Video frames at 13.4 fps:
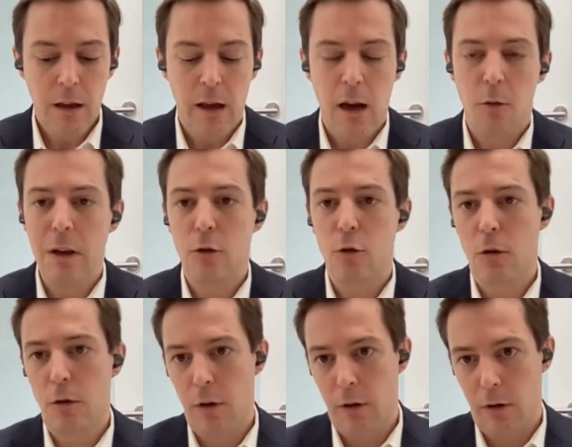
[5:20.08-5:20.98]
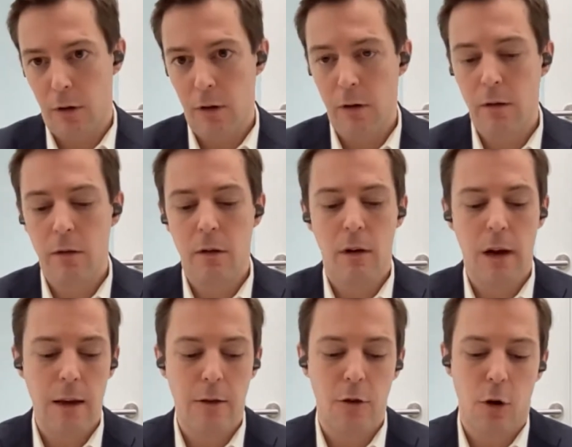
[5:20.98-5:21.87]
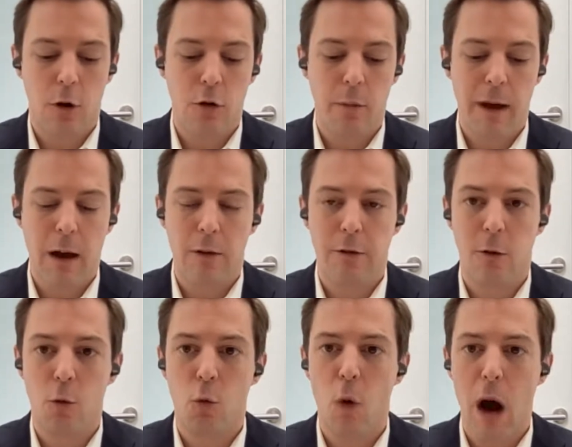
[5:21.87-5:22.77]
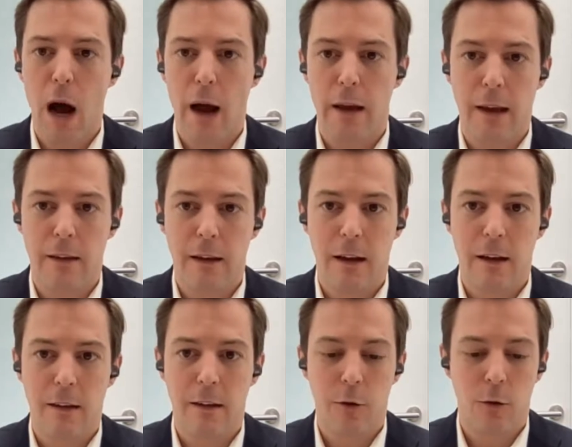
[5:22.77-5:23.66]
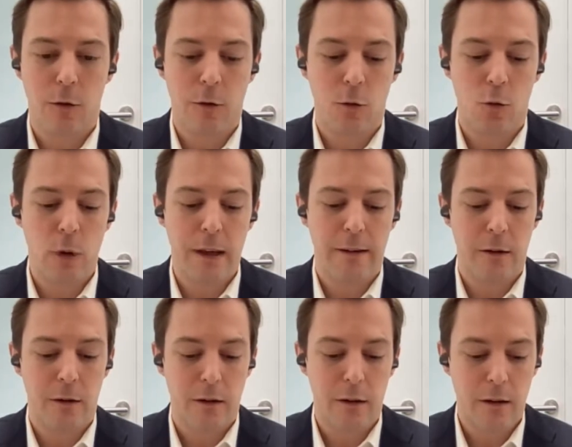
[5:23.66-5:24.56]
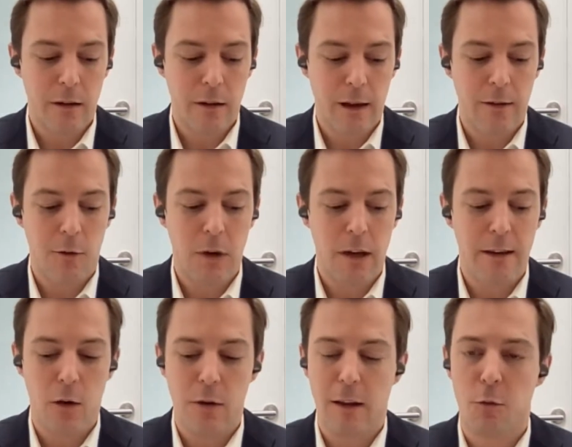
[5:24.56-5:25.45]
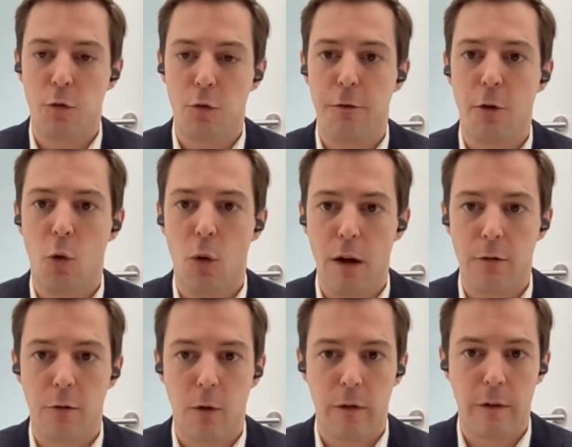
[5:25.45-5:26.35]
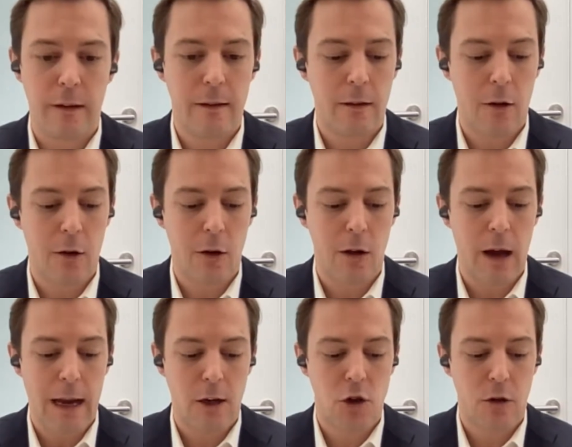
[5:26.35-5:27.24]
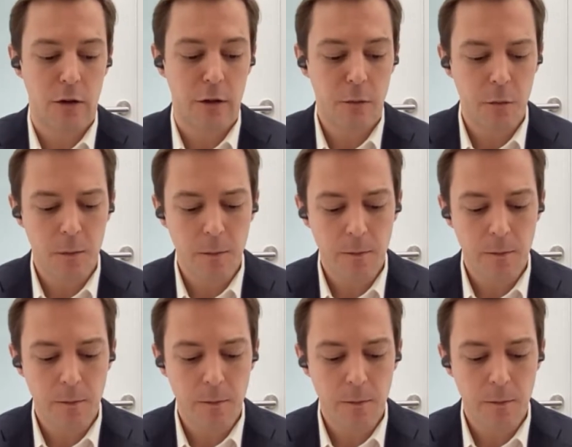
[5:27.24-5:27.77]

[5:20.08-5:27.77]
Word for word: And I will talk uh, later on about the why and, and the, the, reason that the military has put forward for these uh, actions